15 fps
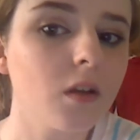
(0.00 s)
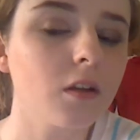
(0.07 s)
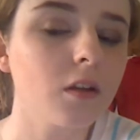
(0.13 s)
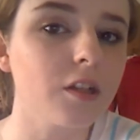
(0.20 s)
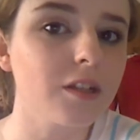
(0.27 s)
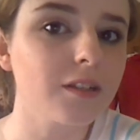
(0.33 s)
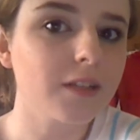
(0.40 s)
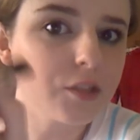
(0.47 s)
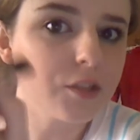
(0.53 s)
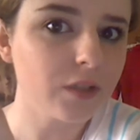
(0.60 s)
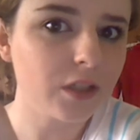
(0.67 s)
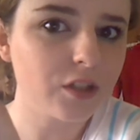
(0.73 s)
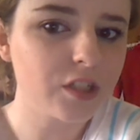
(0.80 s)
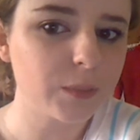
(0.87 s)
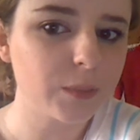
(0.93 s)
Now to accentuate
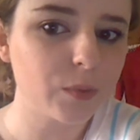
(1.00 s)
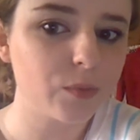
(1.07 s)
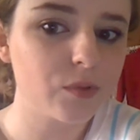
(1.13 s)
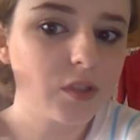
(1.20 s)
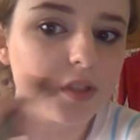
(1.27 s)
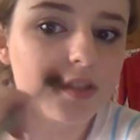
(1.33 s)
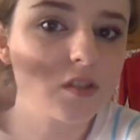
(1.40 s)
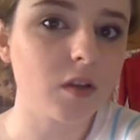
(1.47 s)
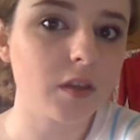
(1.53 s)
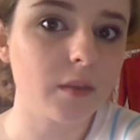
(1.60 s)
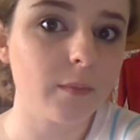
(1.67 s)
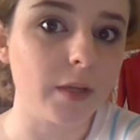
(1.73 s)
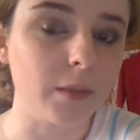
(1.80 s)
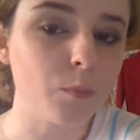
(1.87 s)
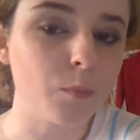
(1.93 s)
your cheekbones, you suck
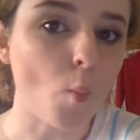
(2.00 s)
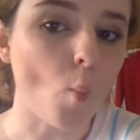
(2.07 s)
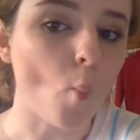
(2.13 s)
them in.